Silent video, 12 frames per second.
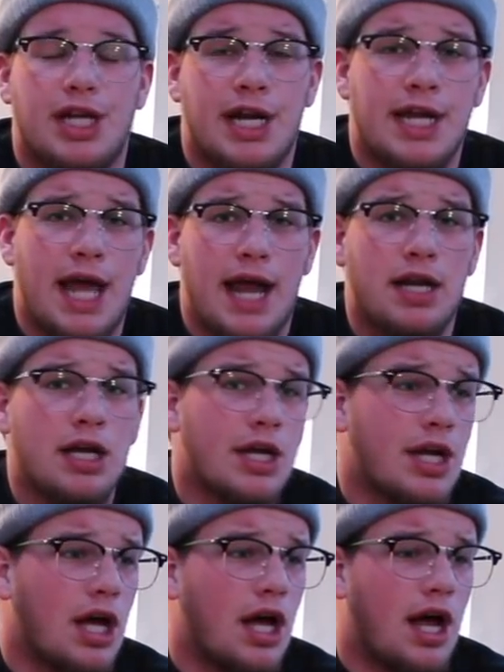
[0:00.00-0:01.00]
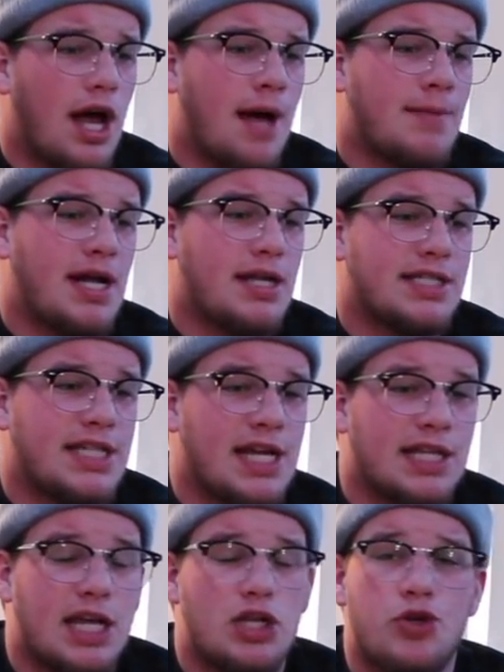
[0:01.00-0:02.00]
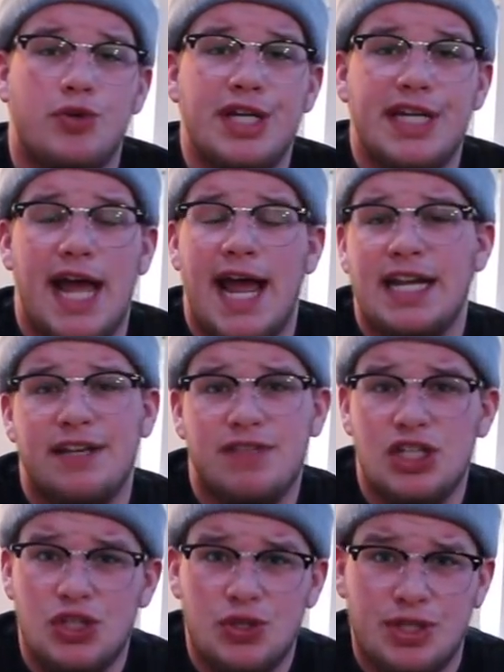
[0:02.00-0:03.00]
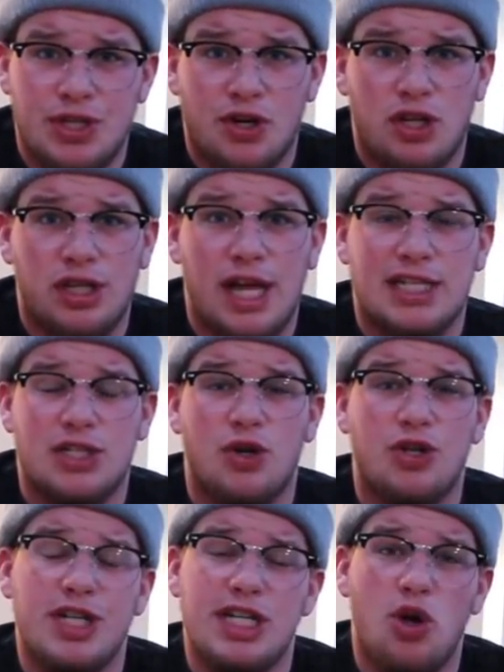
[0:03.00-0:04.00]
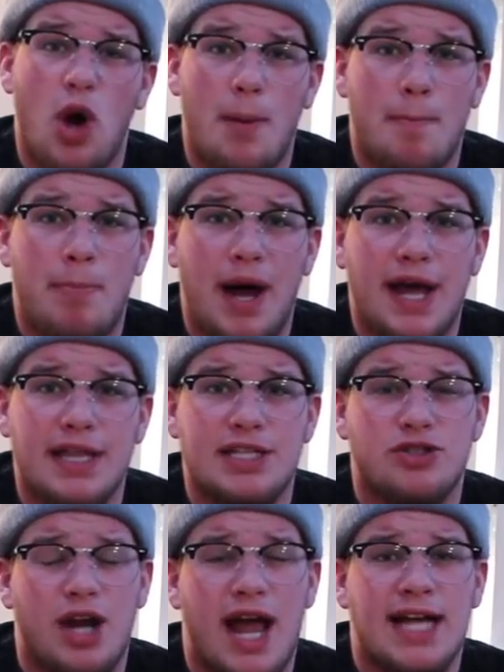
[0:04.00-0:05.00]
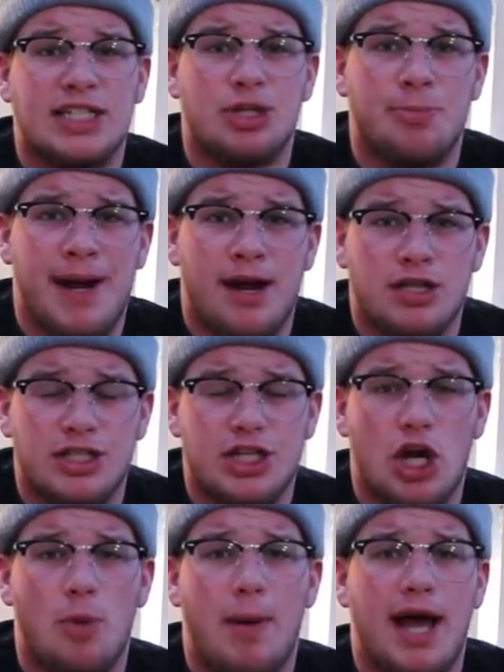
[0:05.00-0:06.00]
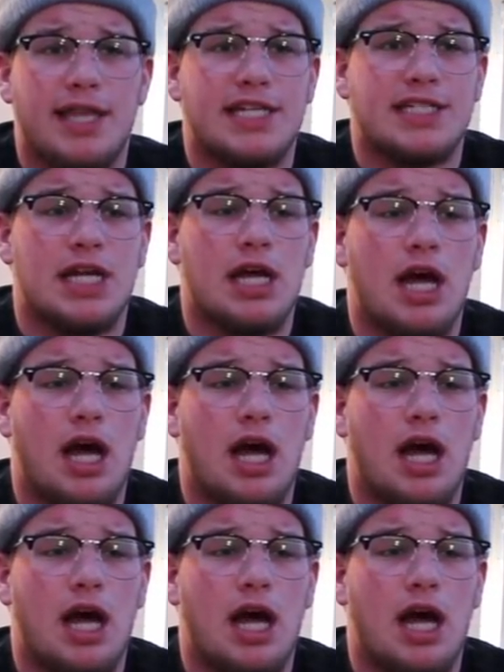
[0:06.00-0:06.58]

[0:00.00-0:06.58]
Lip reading: And again, I'm not saying that you need any of these shoes in your collection or you need to go out and buy these or ask your parents to go buy these.